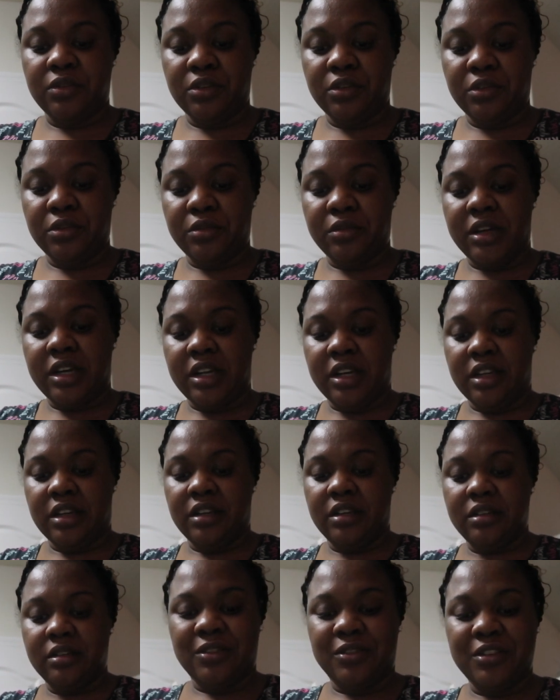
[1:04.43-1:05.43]
food
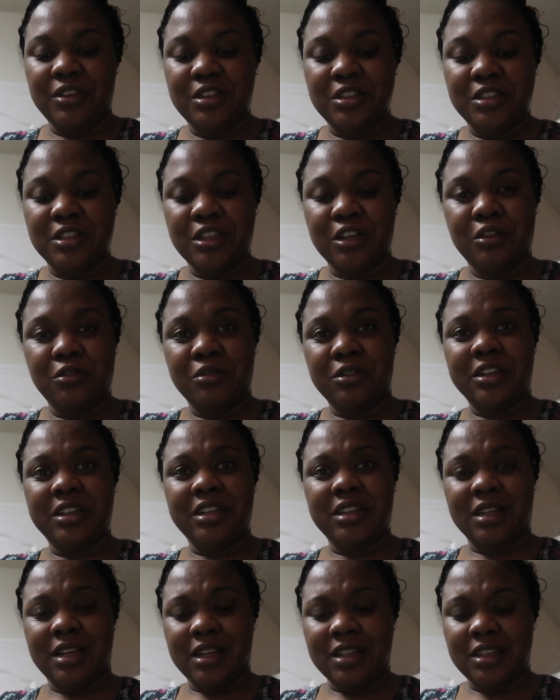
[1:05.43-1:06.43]
ready. Feels so
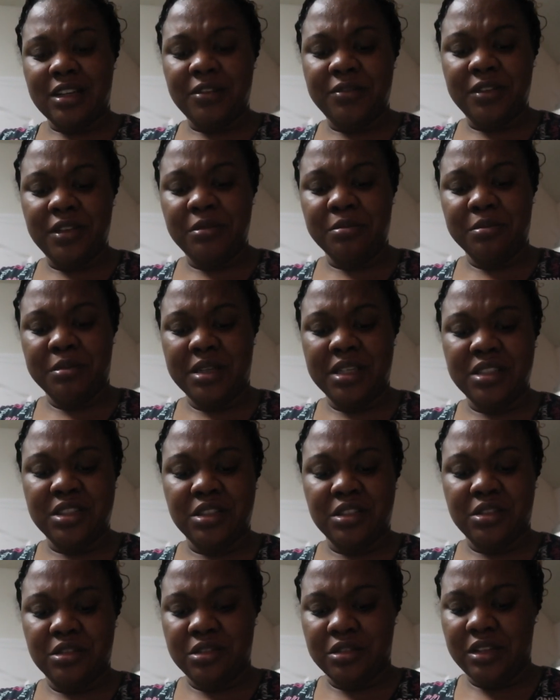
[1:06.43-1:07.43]
weird. I definitely
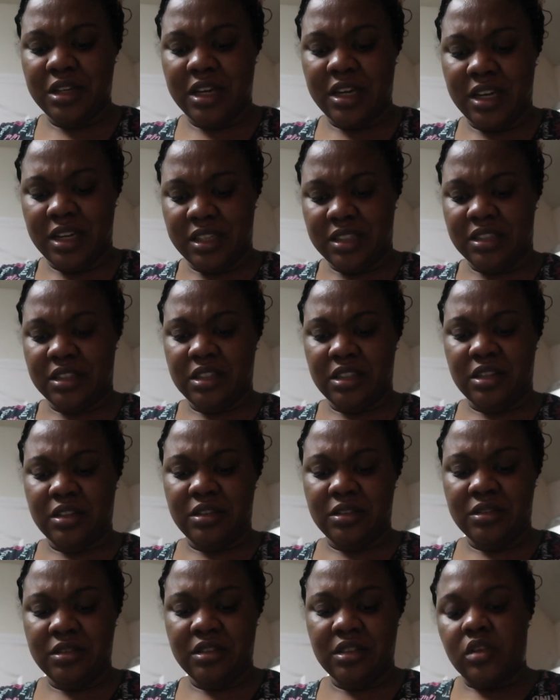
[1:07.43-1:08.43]
missed you guys
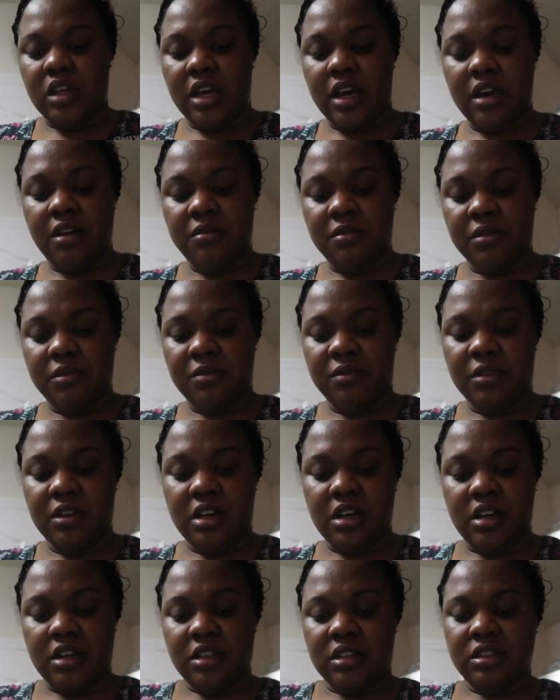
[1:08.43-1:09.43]
though. I haven't
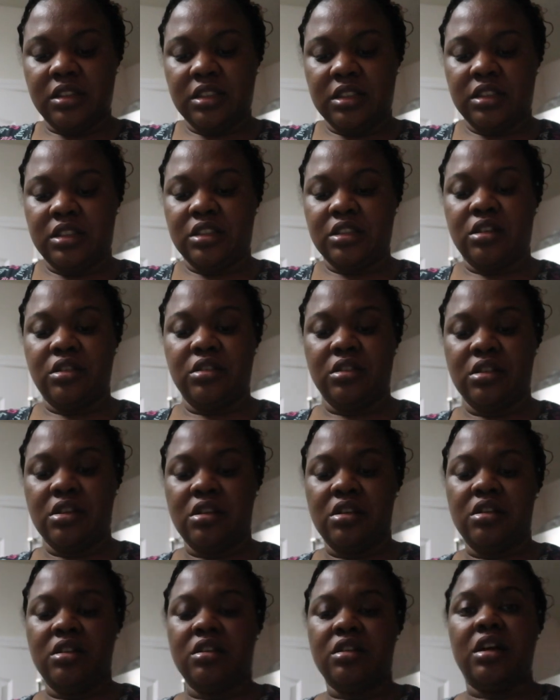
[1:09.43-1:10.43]
vlogged in so
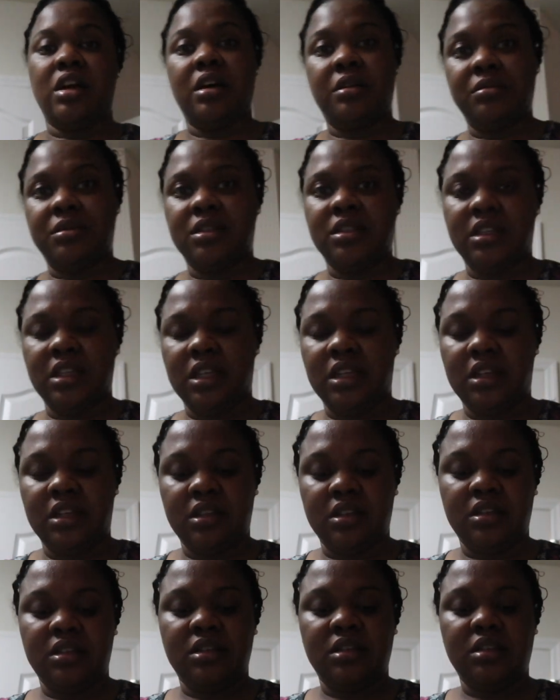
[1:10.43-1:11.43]
long. Up to date.
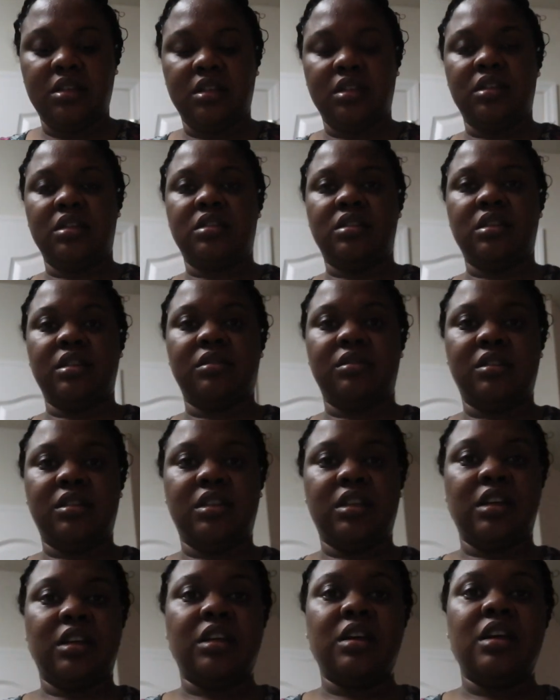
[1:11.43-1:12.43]
And it's up to
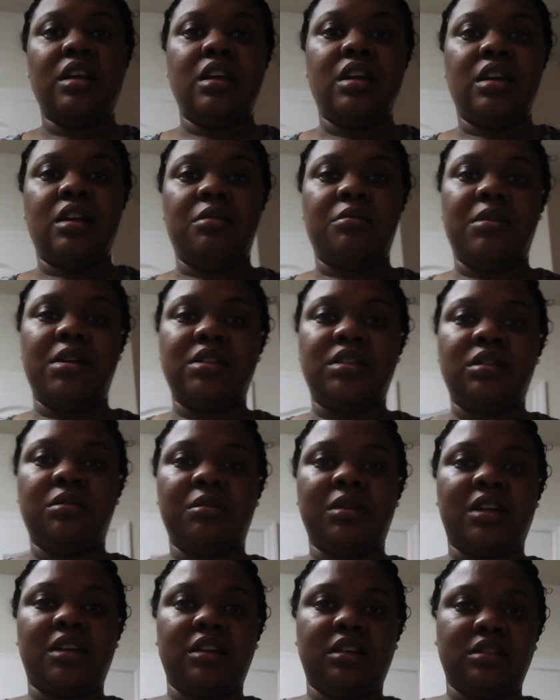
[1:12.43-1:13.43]
date. I'm
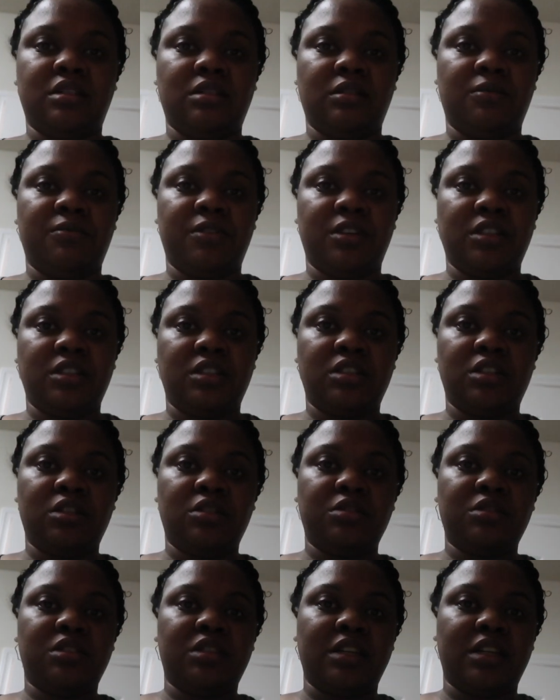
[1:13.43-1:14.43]
actually making her some French
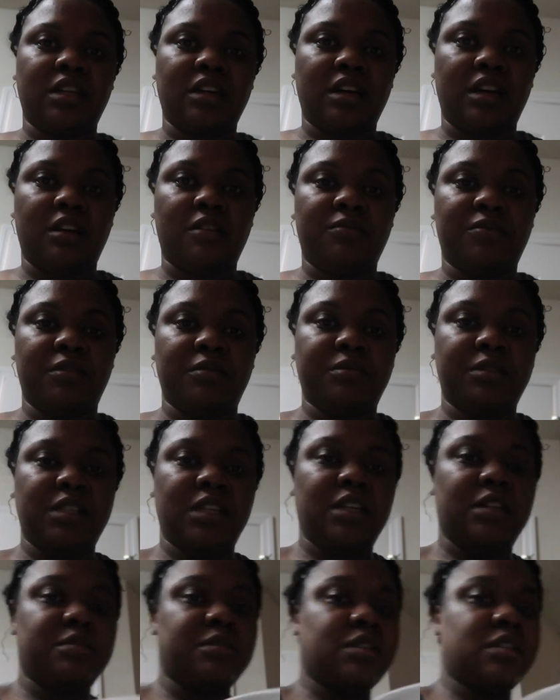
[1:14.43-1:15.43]
toast that I got from
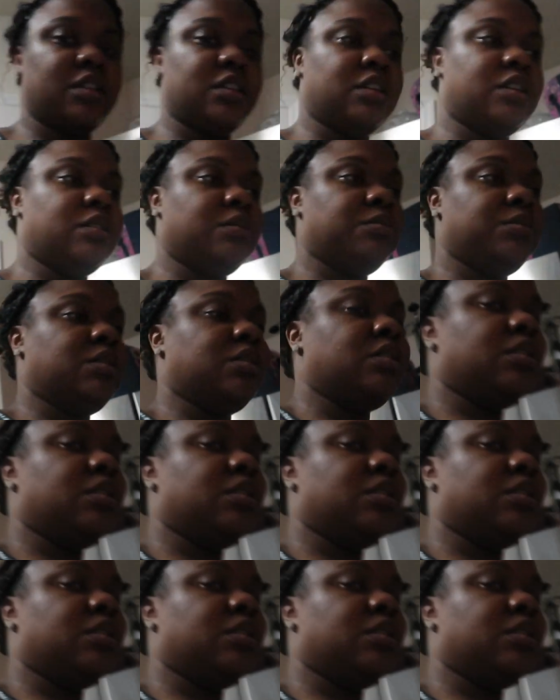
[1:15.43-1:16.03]
Sam's Club.